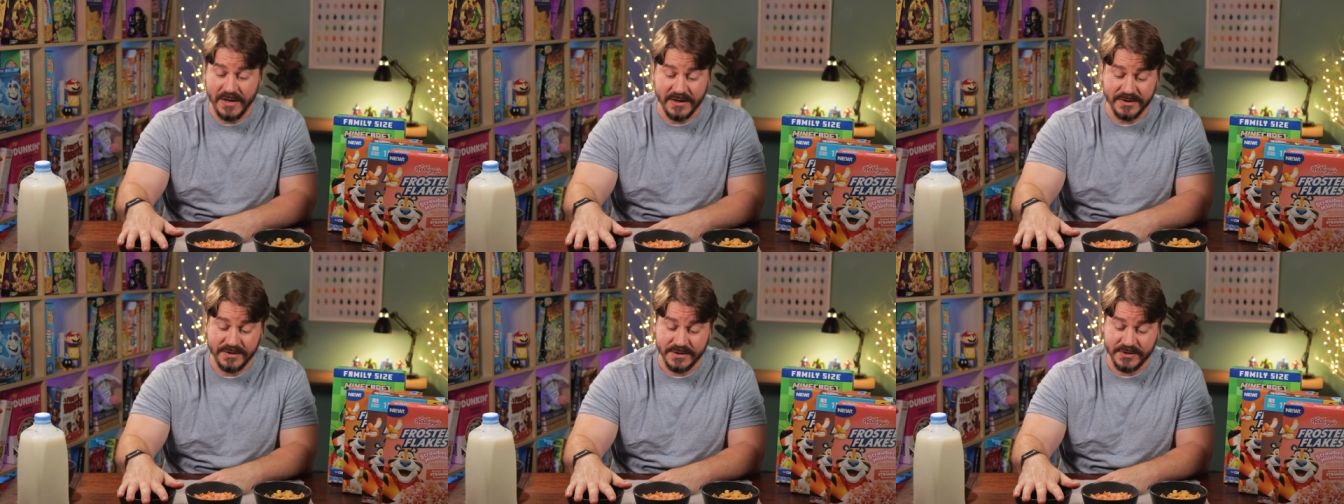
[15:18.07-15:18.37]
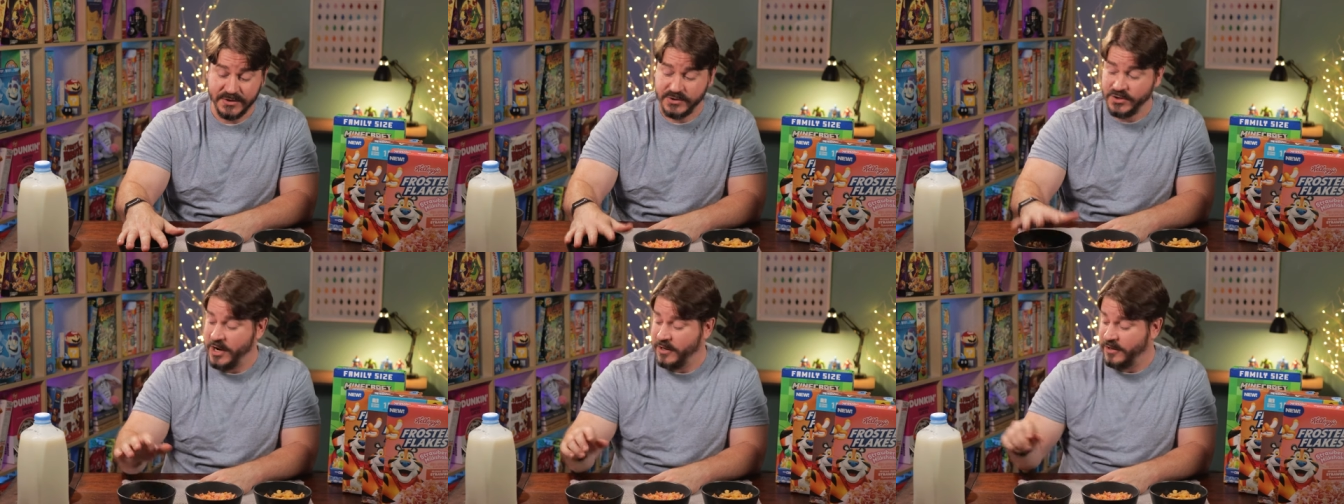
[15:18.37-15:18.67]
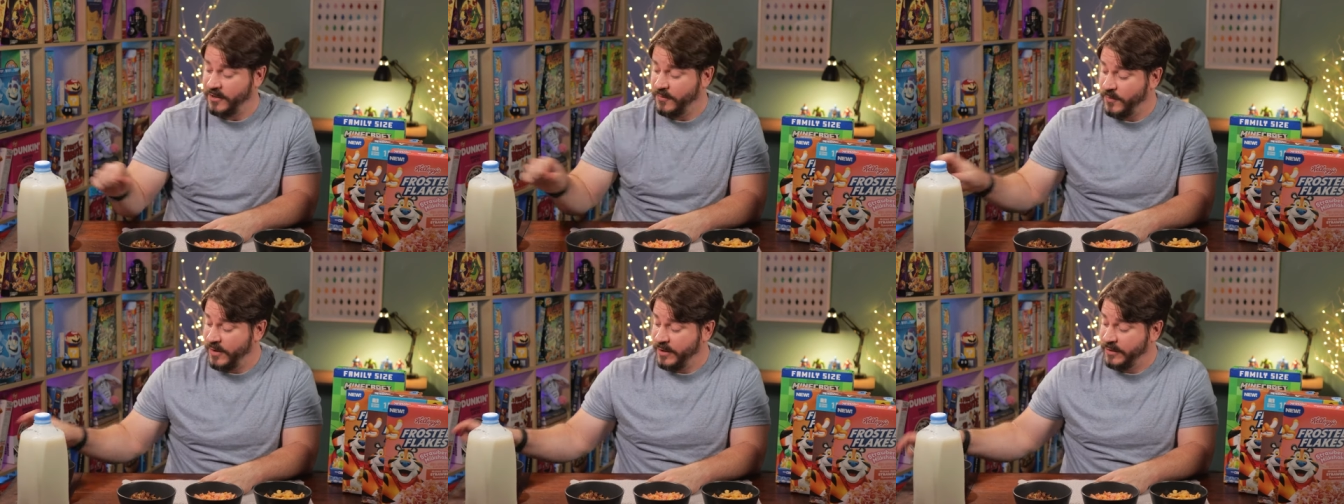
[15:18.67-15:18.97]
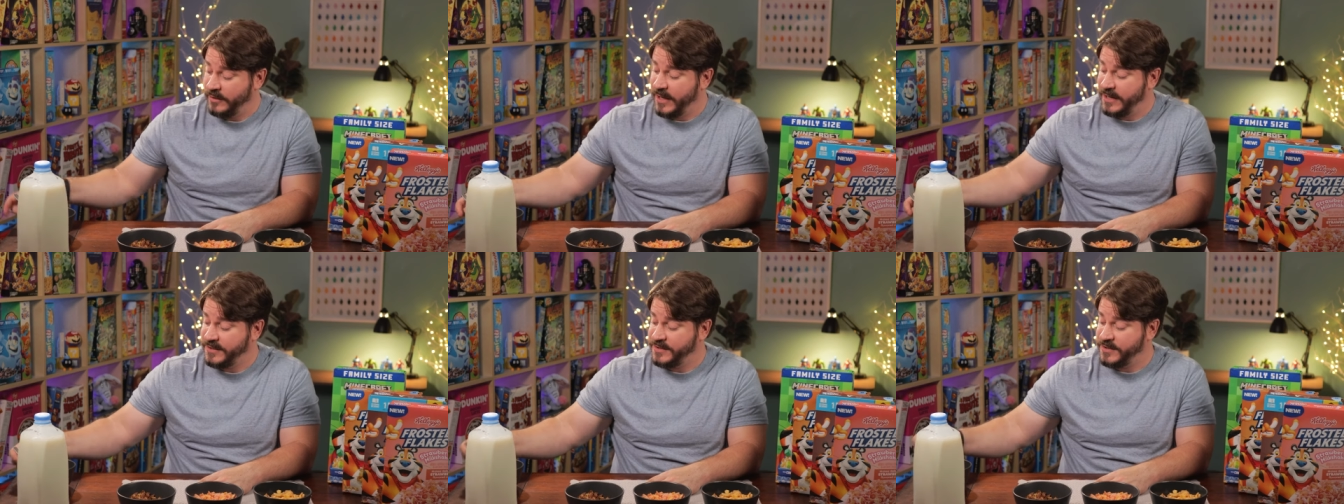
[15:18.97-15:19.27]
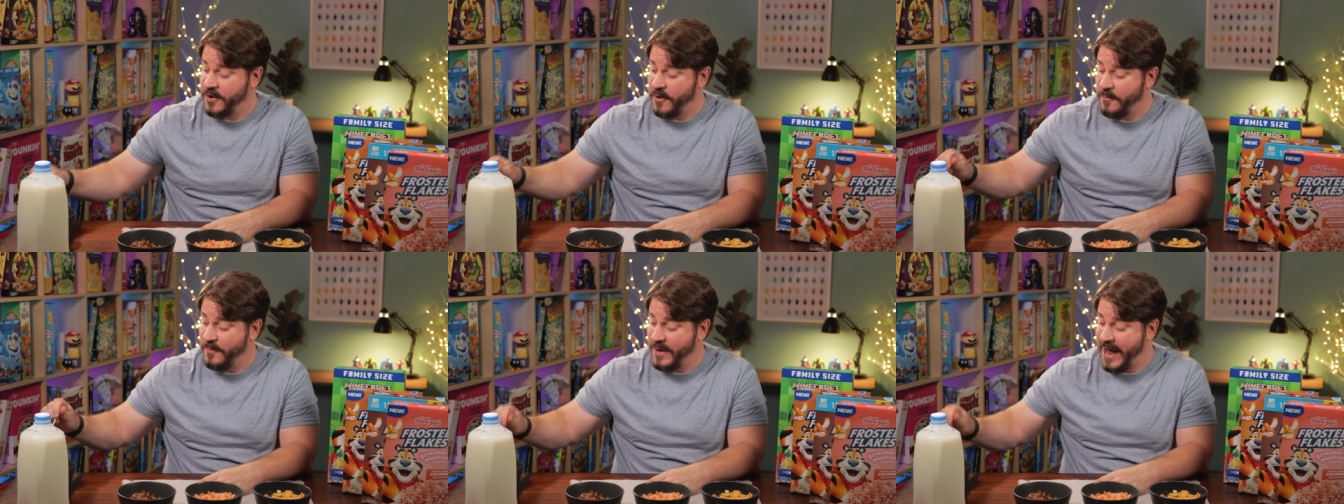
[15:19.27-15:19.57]
is this chocolate one. Let's
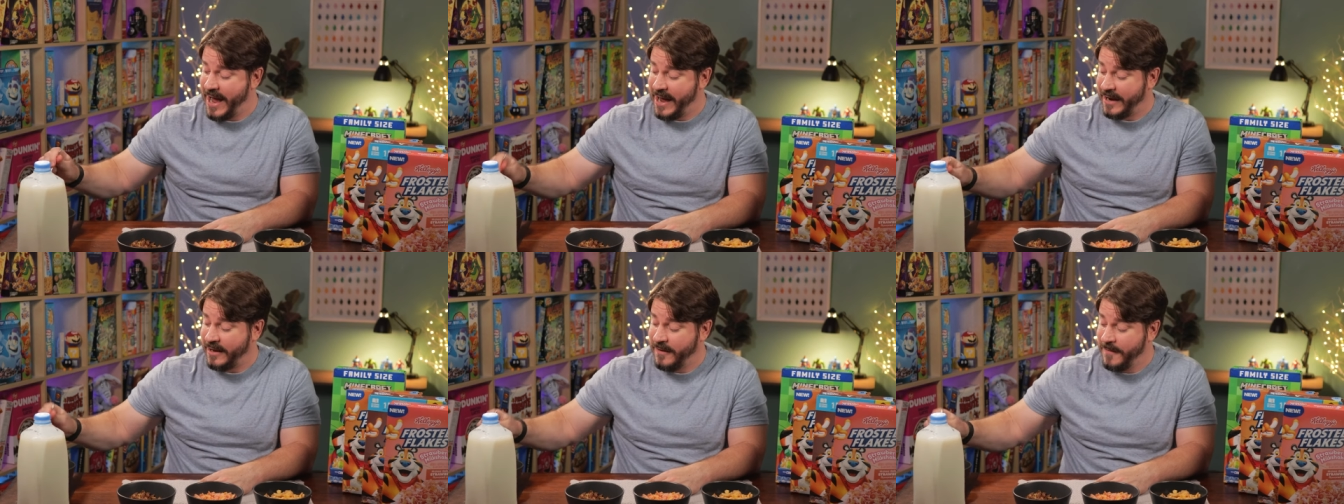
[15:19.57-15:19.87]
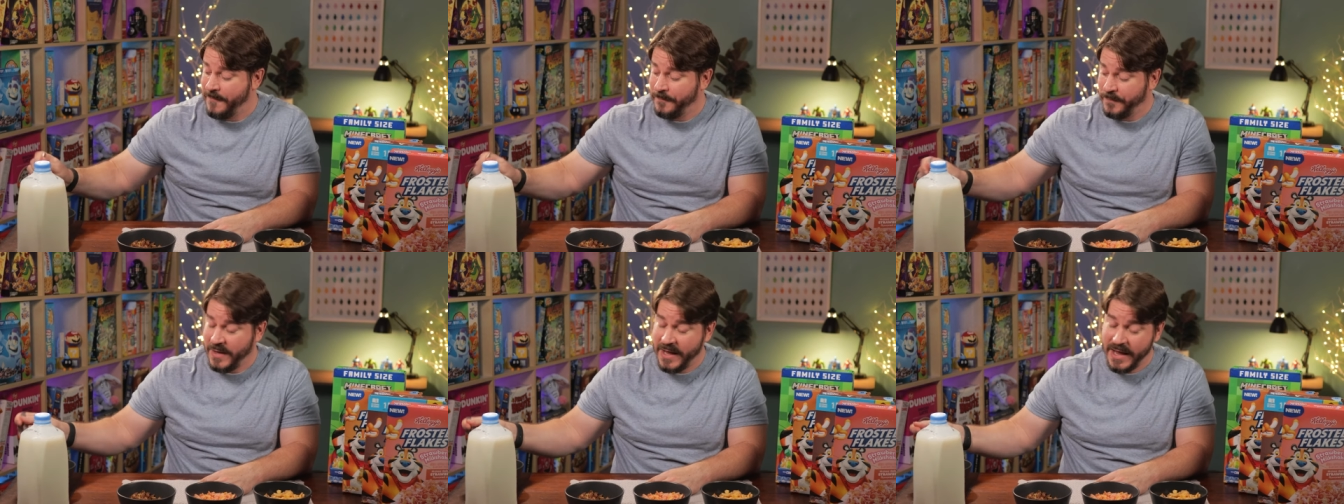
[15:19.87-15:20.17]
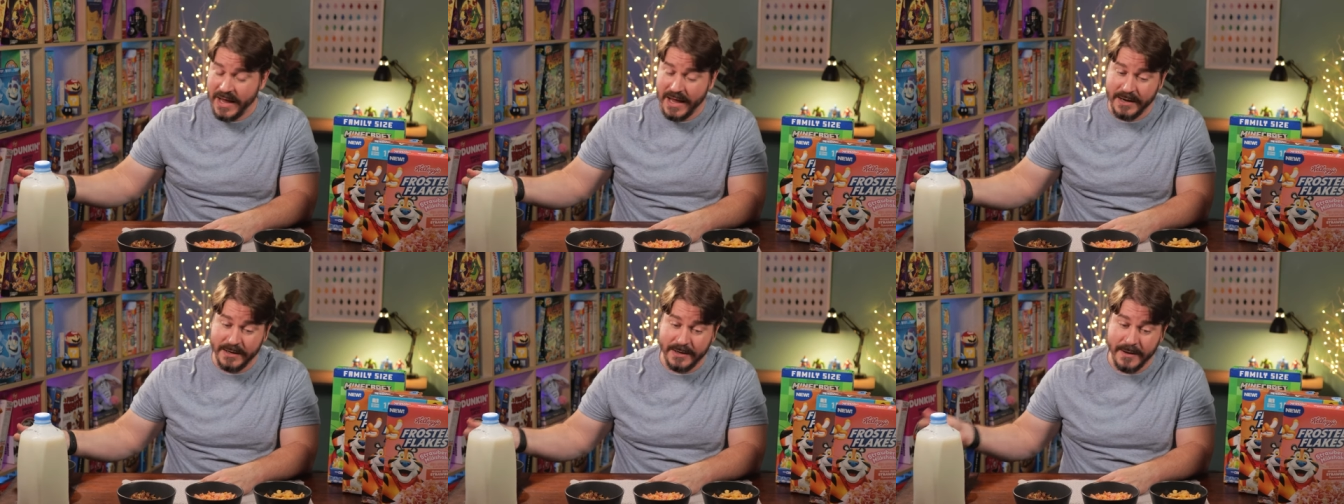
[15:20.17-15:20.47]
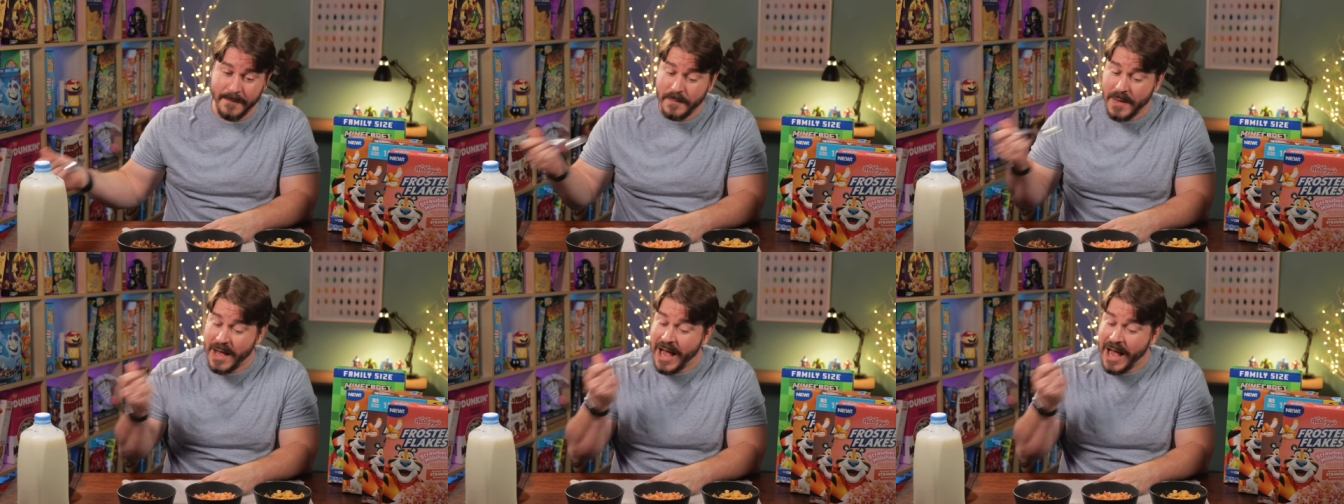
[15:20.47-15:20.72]
go back and